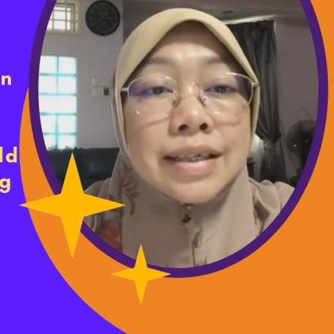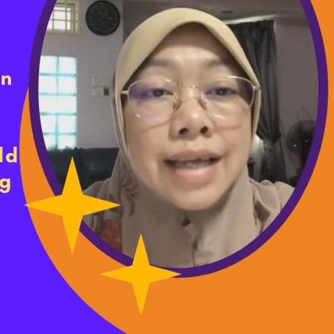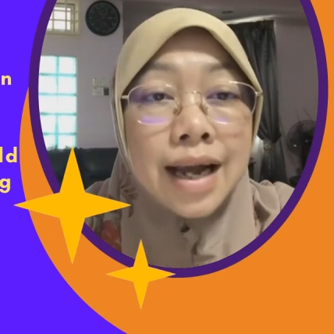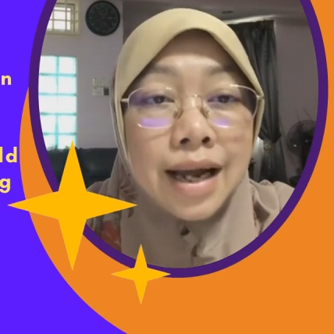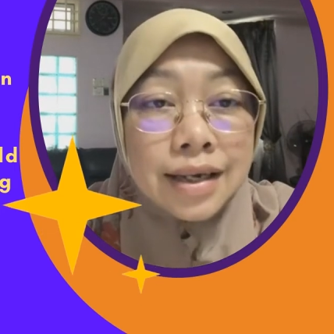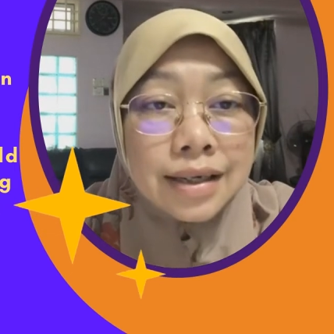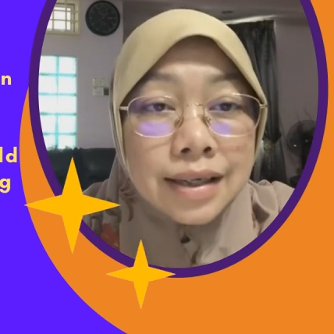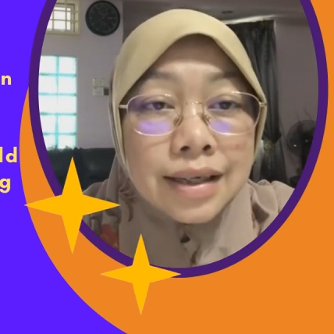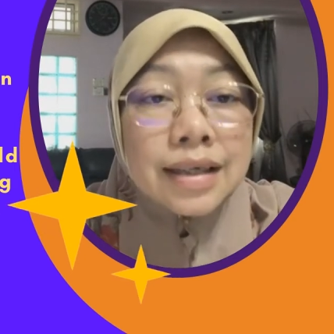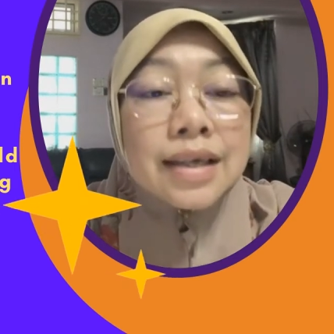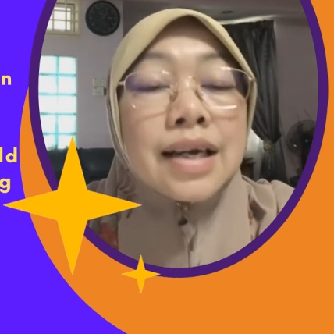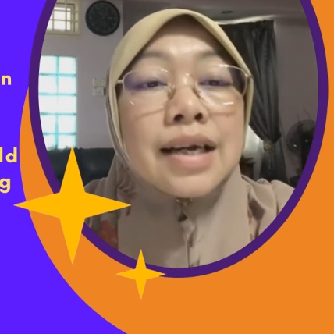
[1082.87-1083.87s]
color.
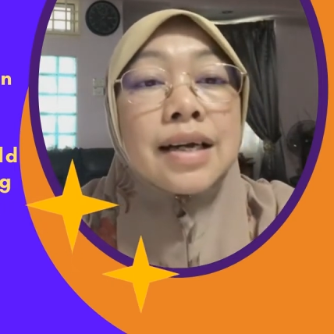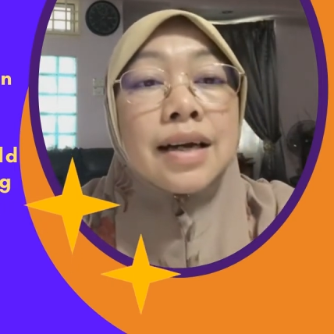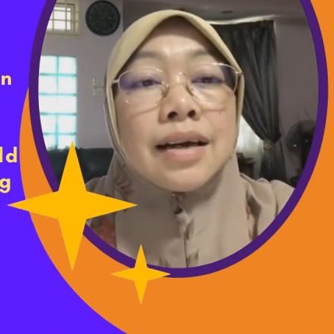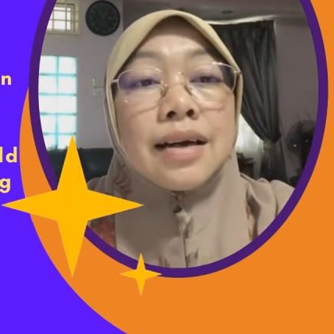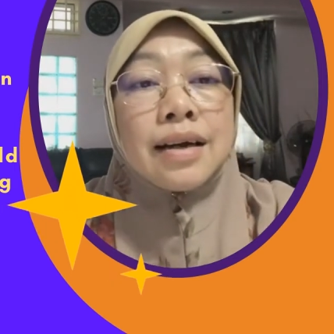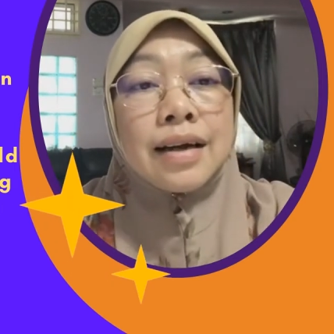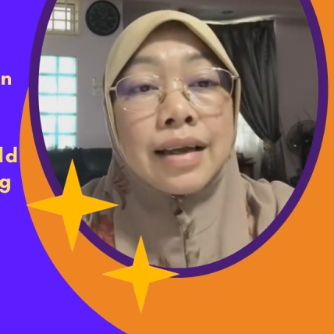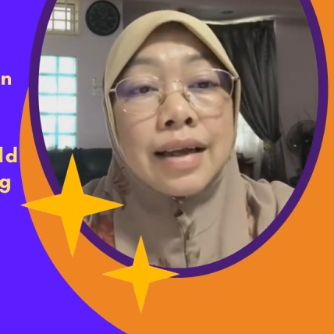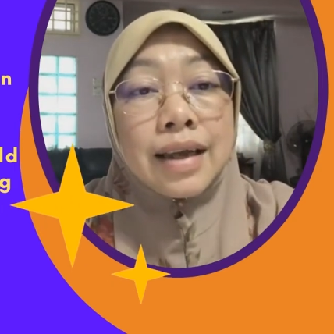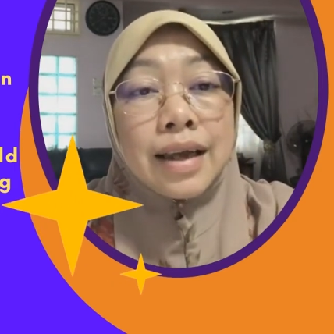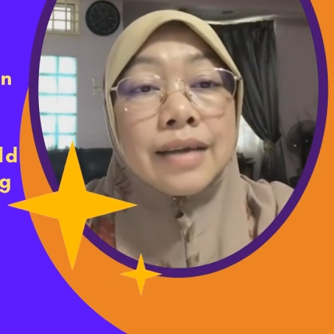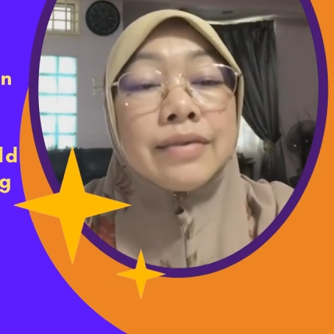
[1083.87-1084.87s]

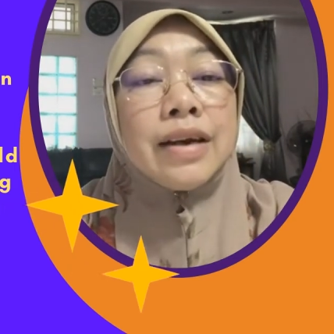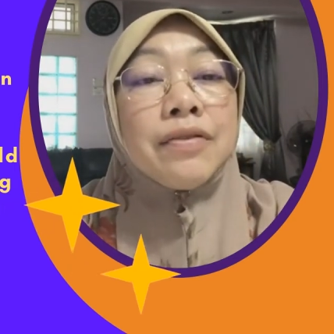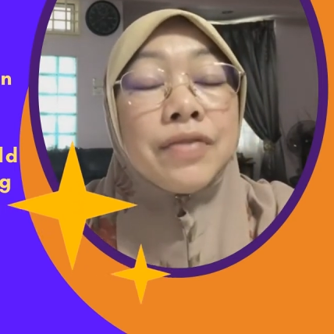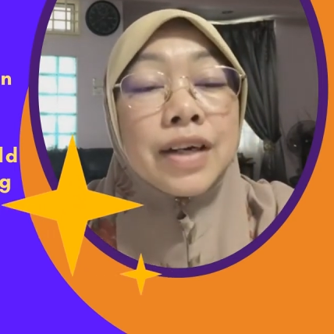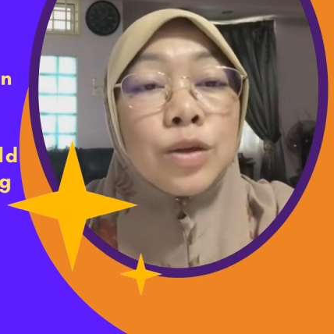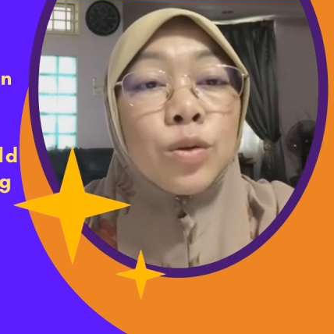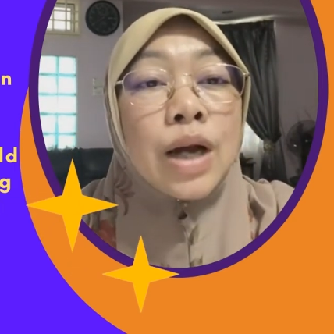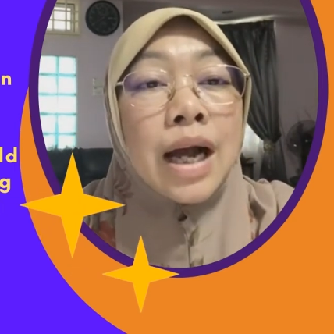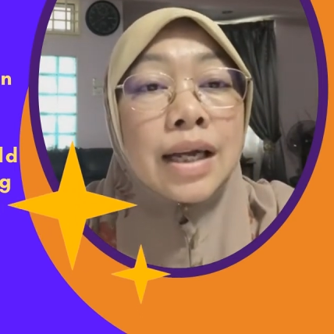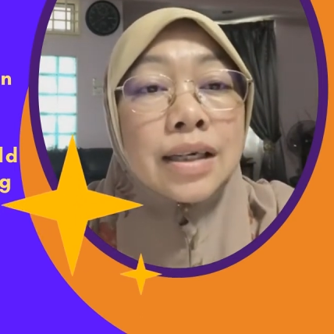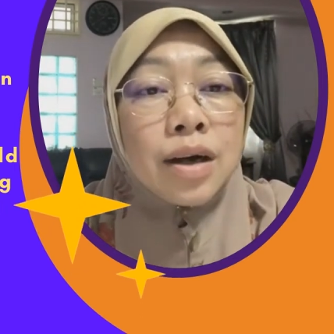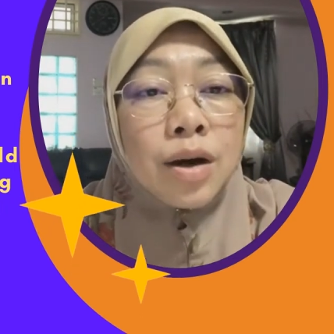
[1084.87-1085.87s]
Okay, refer to
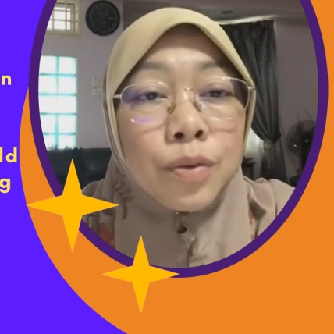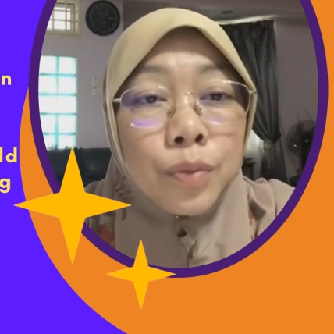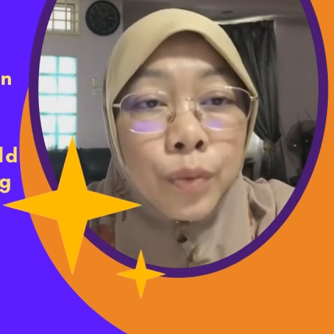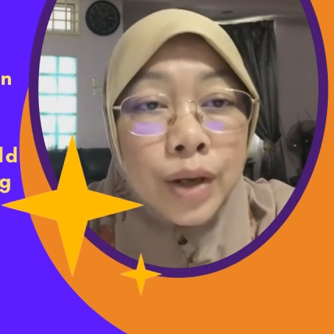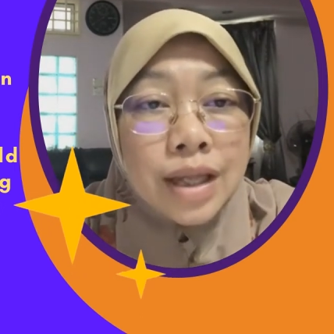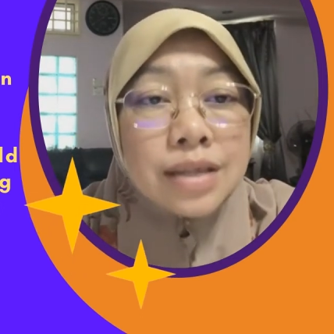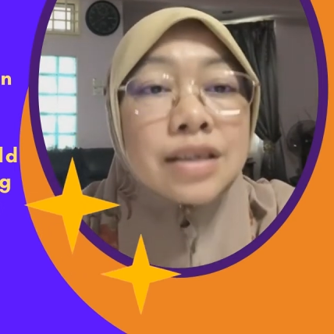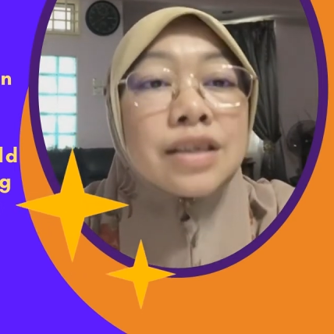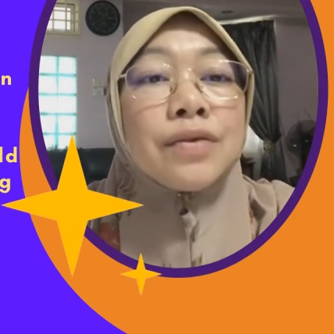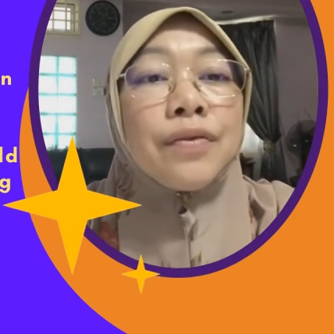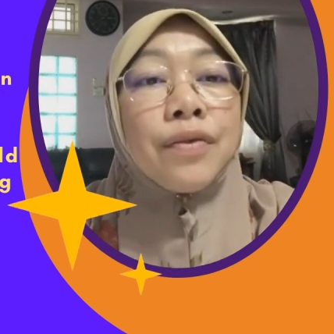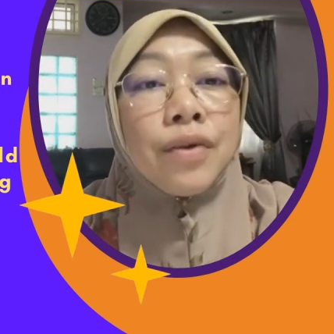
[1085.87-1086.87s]
color of wheels
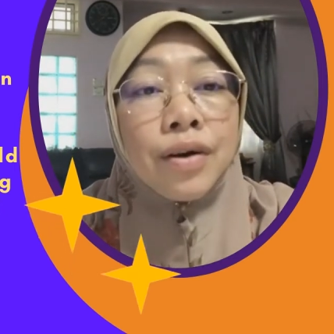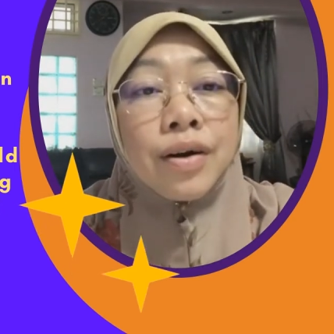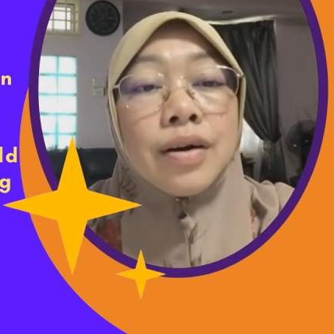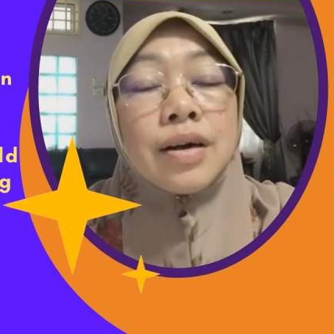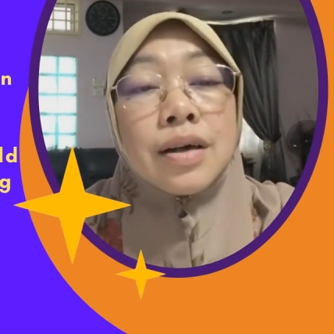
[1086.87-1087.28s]
for